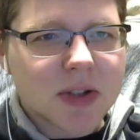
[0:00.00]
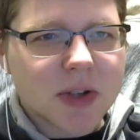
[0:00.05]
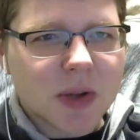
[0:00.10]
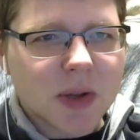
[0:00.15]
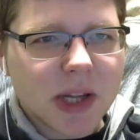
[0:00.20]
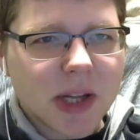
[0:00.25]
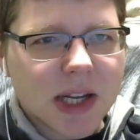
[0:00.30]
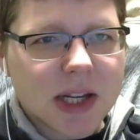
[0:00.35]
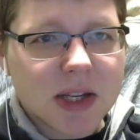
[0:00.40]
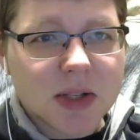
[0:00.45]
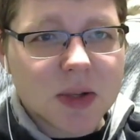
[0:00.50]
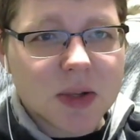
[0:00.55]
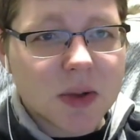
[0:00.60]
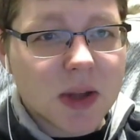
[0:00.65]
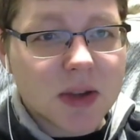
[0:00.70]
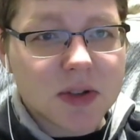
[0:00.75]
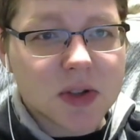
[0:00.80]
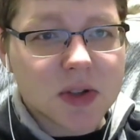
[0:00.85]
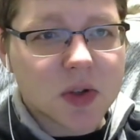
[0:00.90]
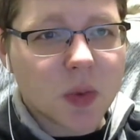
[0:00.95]
so, like, in
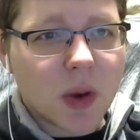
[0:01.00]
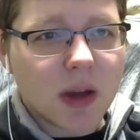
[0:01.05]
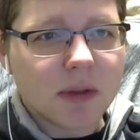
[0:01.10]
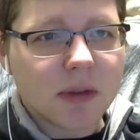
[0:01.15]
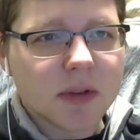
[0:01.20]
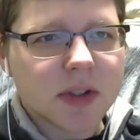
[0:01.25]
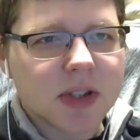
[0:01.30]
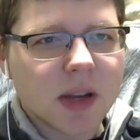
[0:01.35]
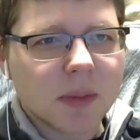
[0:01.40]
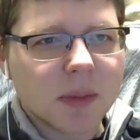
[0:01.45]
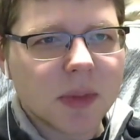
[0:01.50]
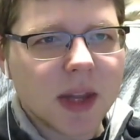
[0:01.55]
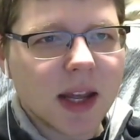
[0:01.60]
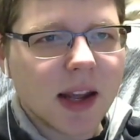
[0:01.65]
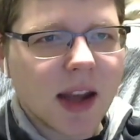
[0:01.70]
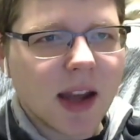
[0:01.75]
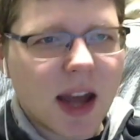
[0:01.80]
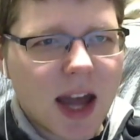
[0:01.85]
2012 or something.